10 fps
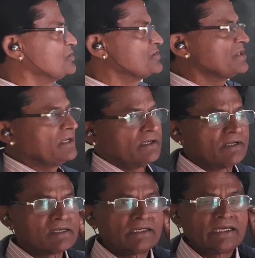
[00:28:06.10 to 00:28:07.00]
question,
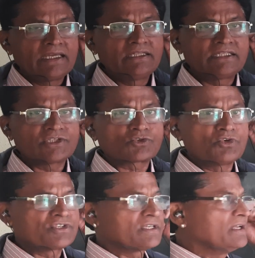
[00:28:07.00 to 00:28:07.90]
in this
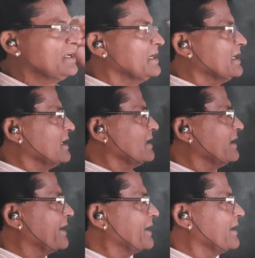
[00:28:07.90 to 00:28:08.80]
question,
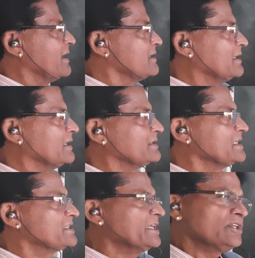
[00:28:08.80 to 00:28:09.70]

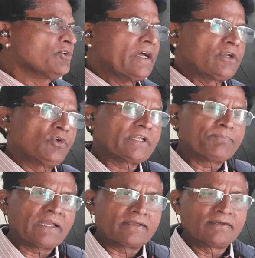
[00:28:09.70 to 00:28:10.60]
this thing you cannot
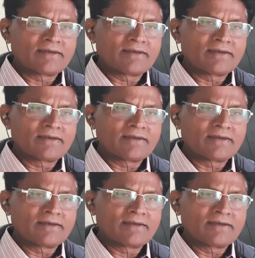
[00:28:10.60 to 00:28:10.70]
apply.